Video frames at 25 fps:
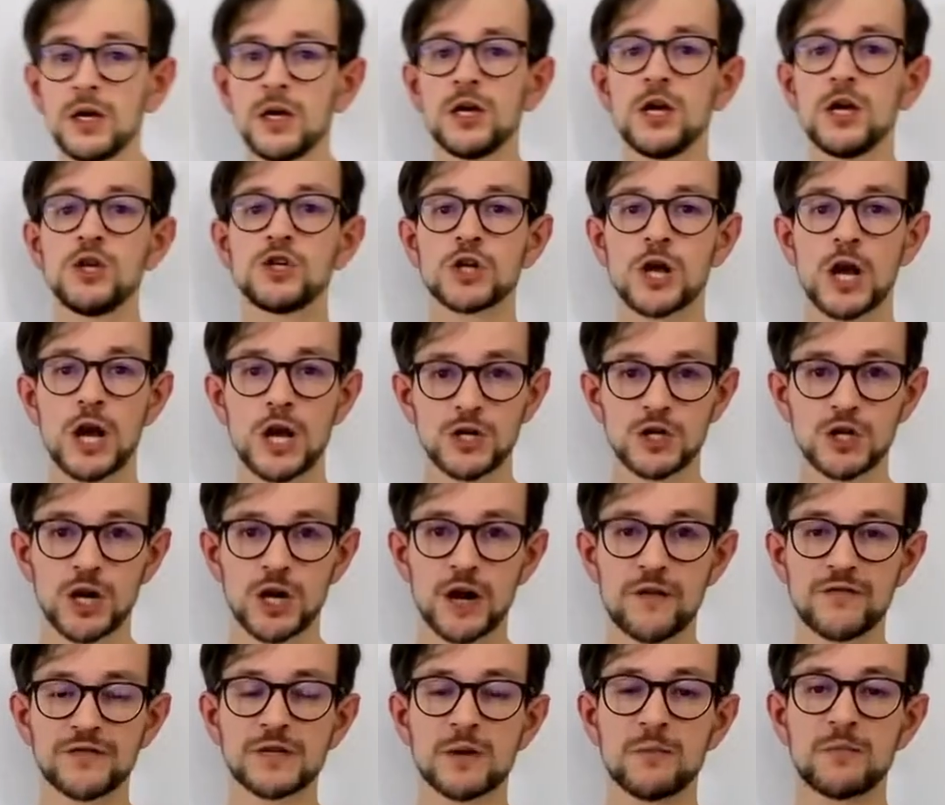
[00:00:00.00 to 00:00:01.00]
Each edge
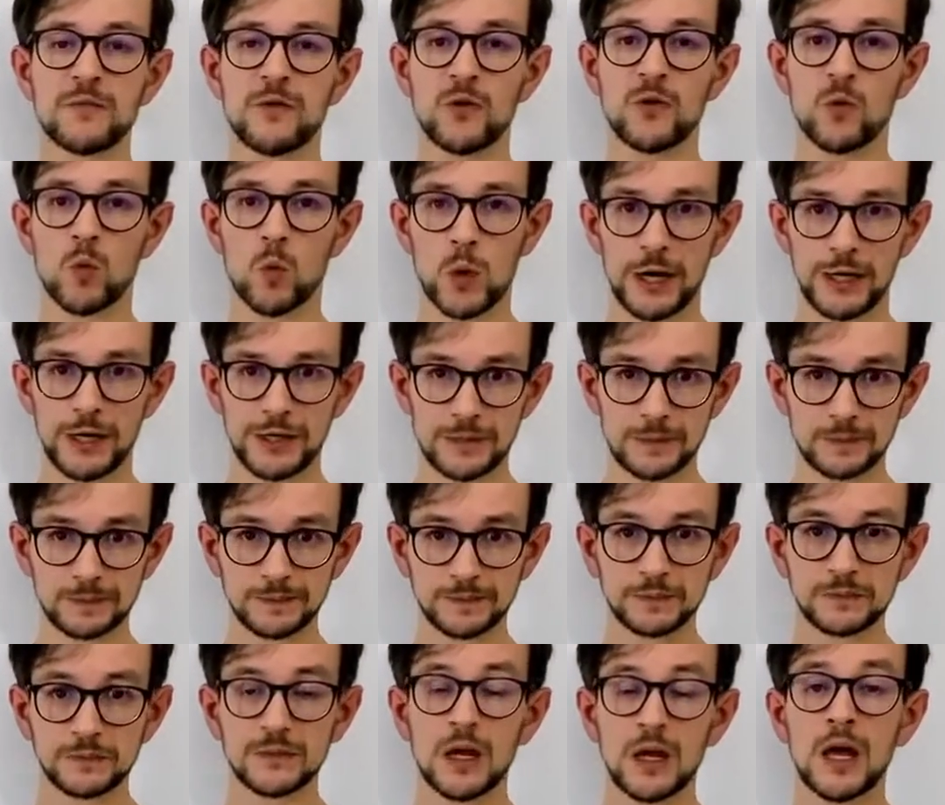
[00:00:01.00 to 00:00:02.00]
has some weight,
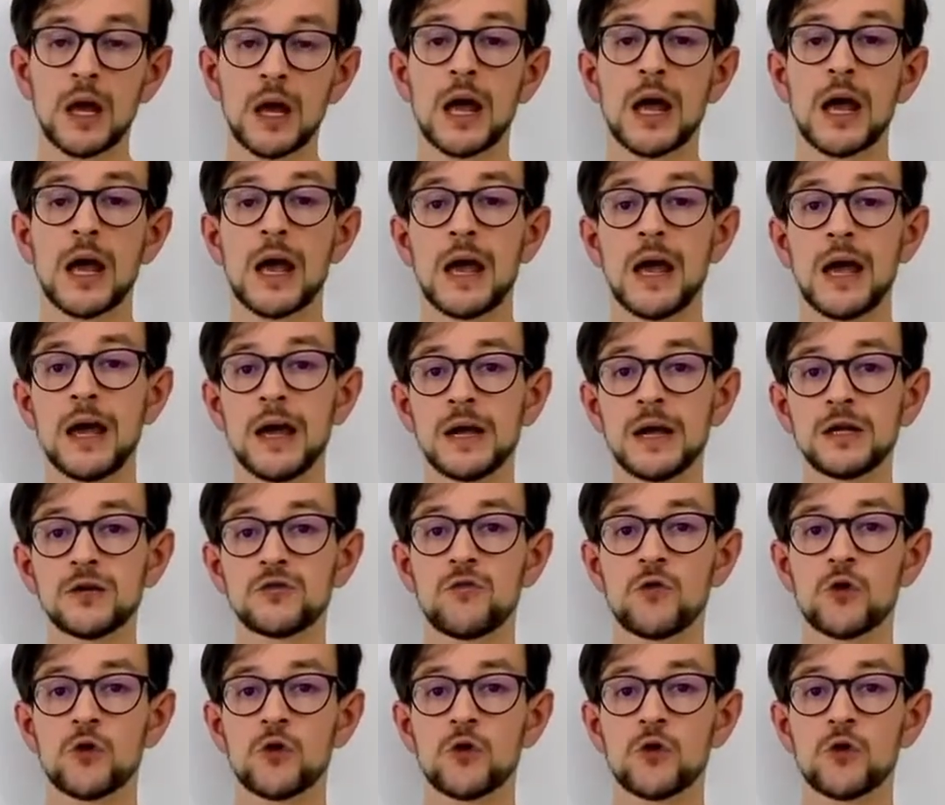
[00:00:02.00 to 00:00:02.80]
and